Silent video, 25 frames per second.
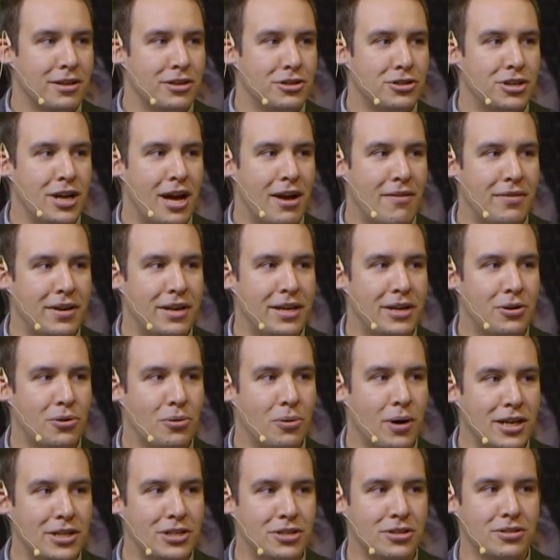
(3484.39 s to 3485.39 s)
do you have any
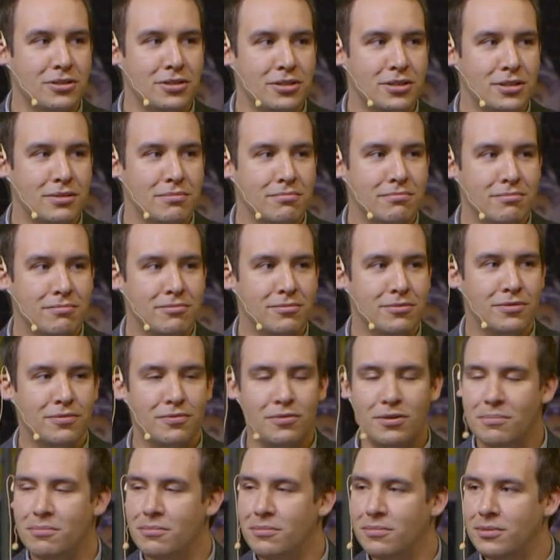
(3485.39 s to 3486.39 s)
questions
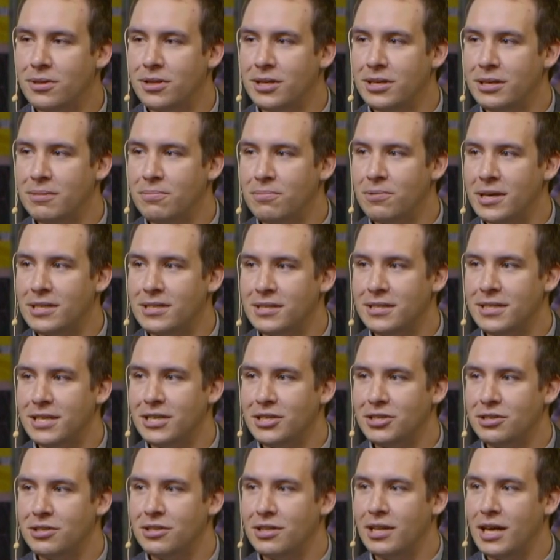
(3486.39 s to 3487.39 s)
from the
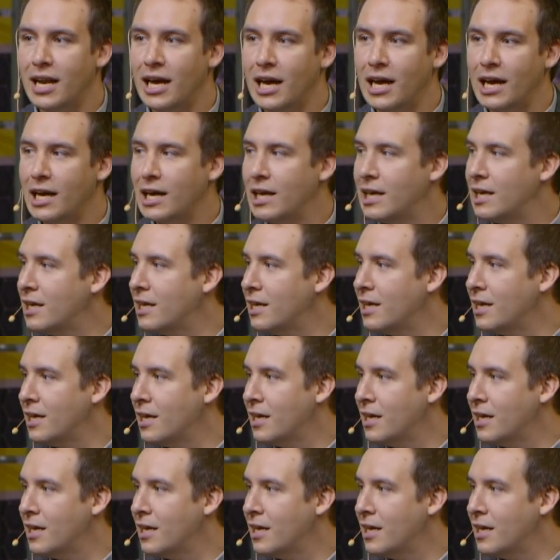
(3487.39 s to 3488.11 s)
presentation that I